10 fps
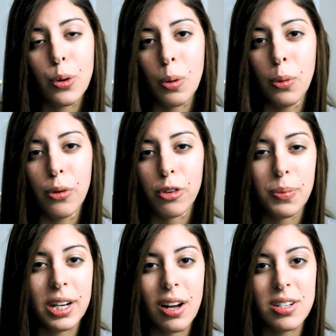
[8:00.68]
normal for
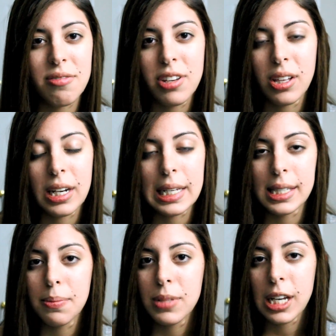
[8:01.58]
me not to feel any
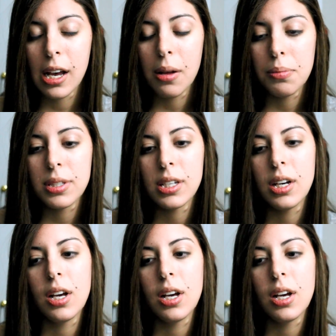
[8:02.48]
symptoms.